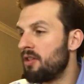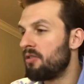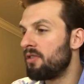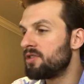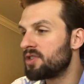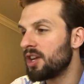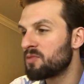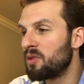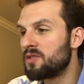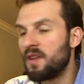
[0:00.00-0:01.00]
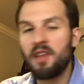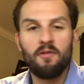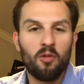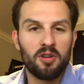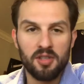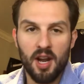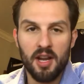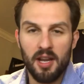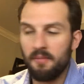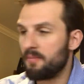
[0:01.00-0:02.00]
36 plus 54 is
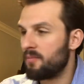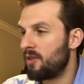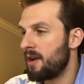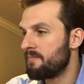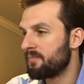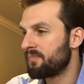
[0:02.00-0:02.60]
90, right?